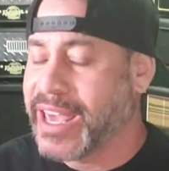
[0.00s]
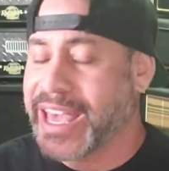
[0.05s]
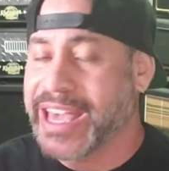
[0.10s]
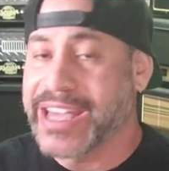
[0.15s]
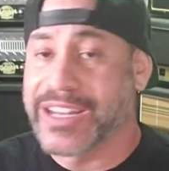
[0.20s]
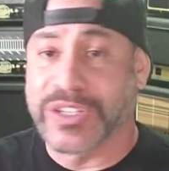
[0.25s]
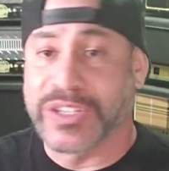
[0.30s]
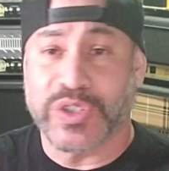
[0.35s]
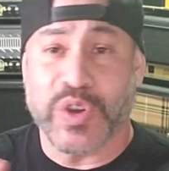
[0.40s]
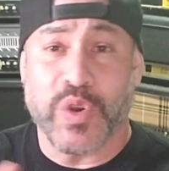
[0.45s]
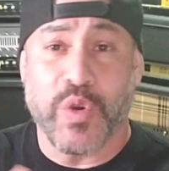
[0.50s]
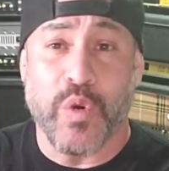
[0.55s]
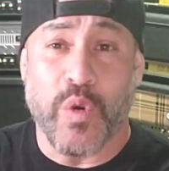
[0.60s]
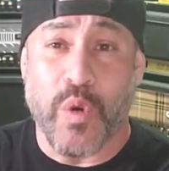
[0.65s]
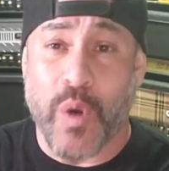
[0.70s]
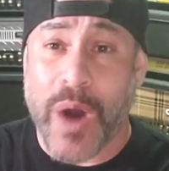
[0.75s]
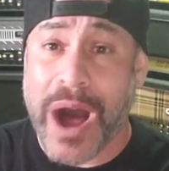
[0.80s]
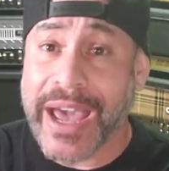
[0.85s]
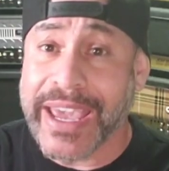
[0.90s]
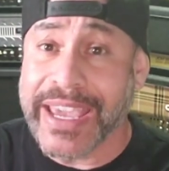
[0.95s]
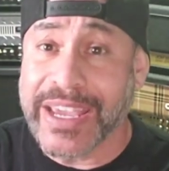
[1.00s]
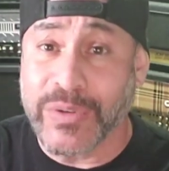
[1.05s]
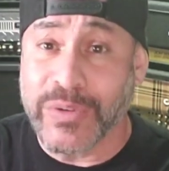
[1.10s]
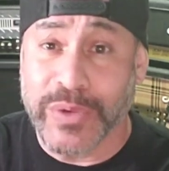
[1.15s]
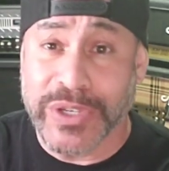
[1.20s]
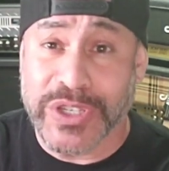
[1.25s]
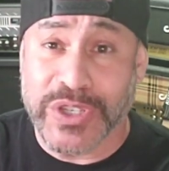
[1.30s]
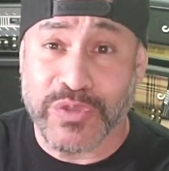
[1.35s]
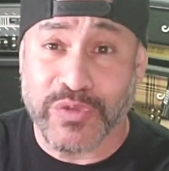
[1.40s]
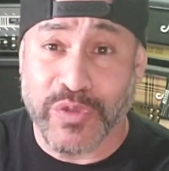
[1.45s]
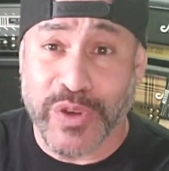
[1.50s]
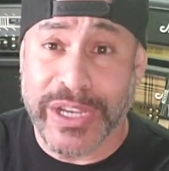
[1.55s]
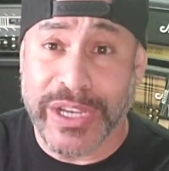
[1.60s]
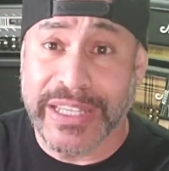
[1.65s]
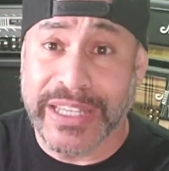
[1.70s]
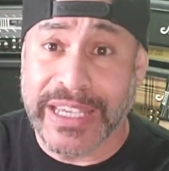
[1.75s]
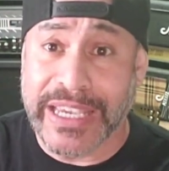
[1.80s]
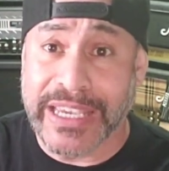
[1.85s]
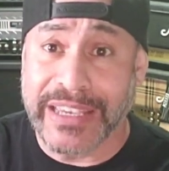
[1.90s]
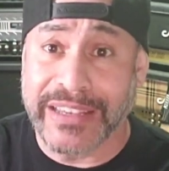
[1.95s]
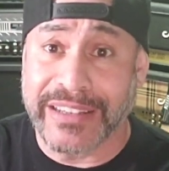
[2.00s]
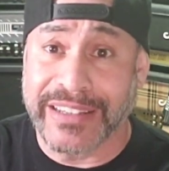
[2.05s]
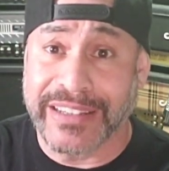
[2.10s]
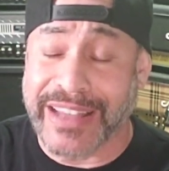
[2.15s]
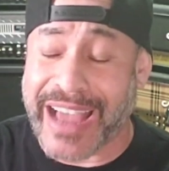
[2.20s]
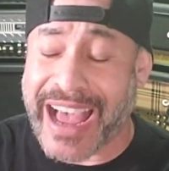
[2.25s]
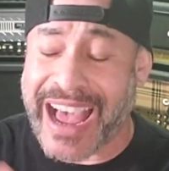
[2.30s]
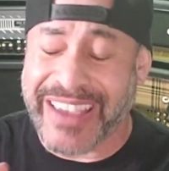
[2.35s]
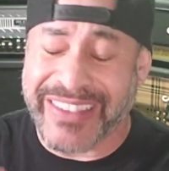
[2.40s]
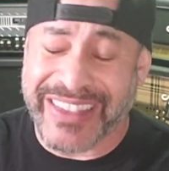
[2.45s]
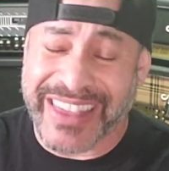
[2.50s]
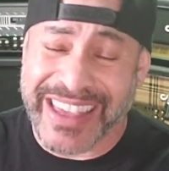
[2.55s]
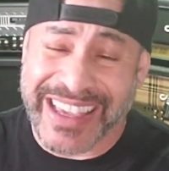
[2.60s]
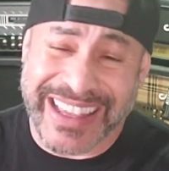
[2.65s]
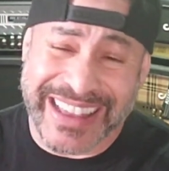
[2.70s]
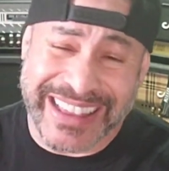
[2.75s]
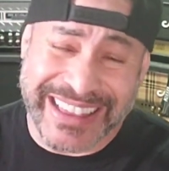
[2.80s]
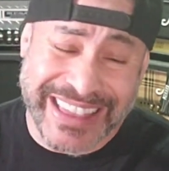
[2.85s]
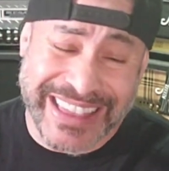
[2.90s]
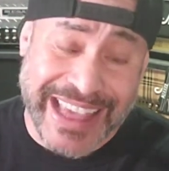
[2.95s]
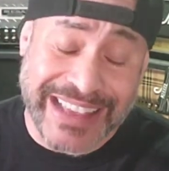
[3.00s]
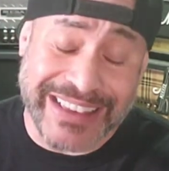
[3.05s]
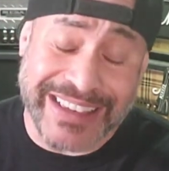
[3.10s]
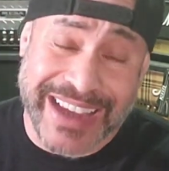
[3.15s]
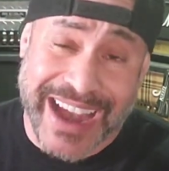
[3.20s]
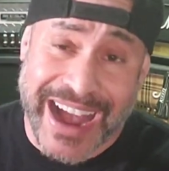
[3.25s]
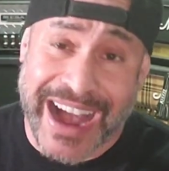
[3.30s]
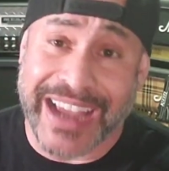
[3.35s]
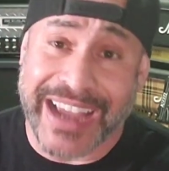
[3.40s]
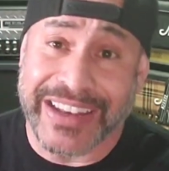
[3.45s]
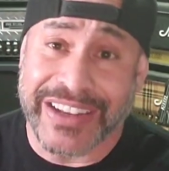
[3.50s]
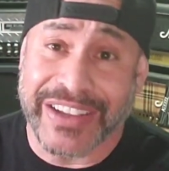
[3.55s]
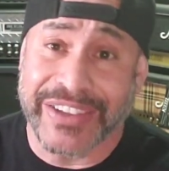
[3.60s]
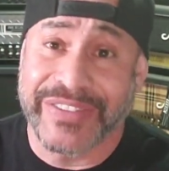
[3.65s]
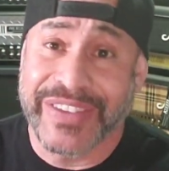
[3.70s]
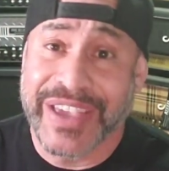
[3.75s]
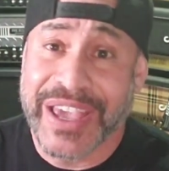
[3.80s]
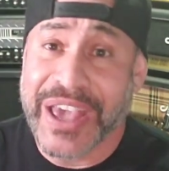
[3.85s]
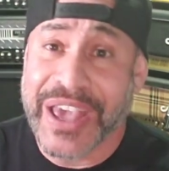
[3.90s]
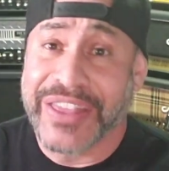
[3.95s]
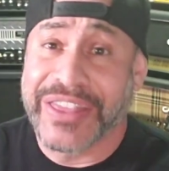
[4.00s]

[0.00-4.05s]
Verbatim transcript: It is quiet, which is really, I think that's kind of,